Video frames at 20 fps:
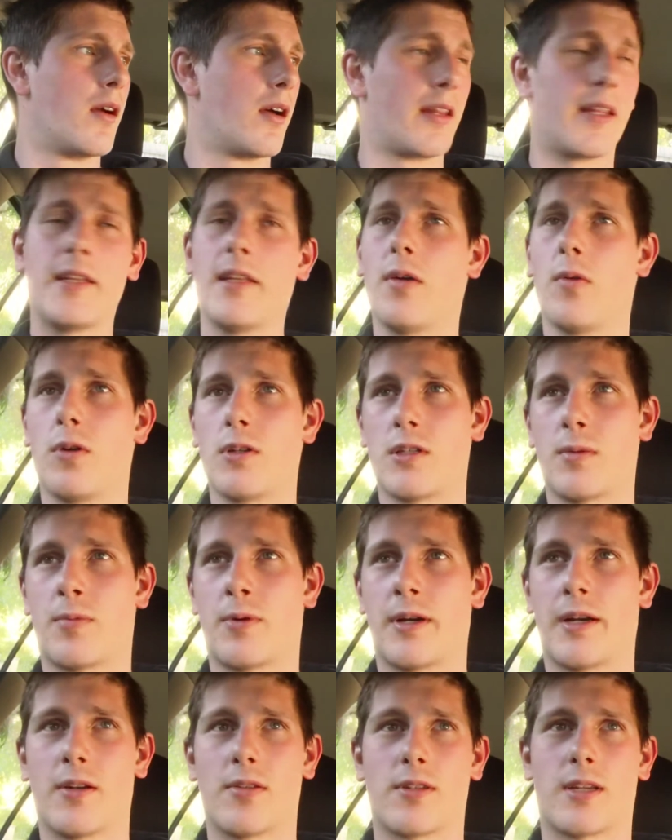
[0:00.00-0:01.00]
I think there was a
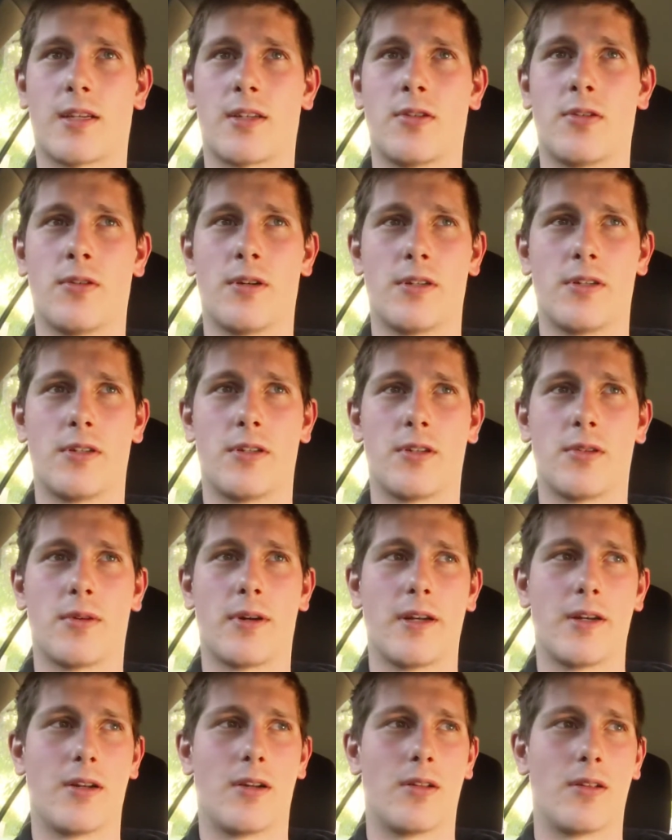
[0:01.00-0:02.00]
print. It was like two hundred and
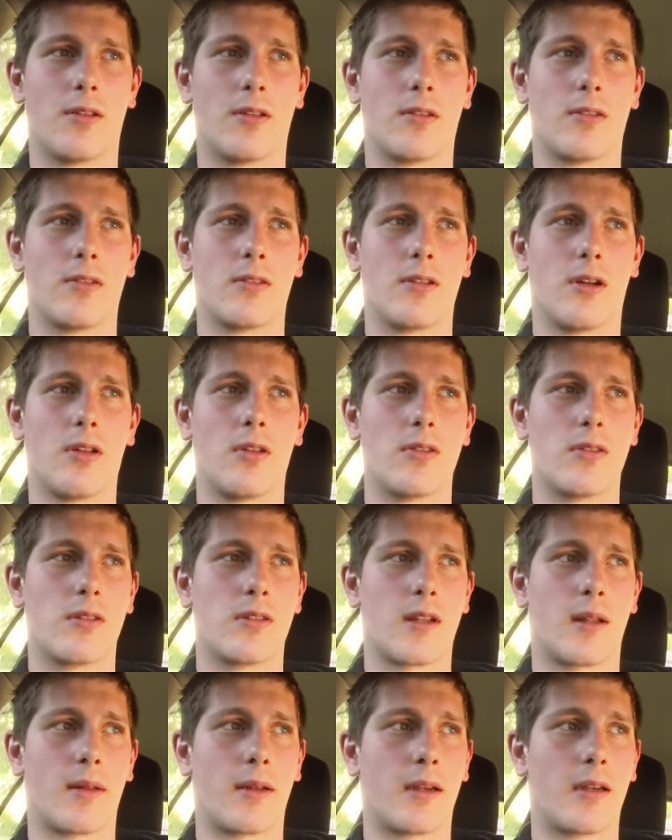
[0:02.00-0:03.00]
twenty dollars
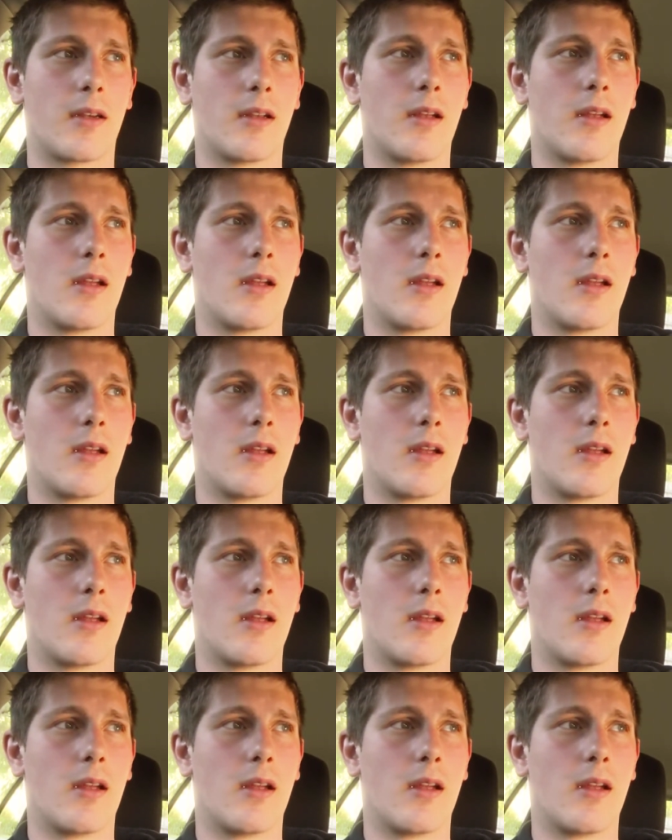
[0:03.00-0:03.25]
or something.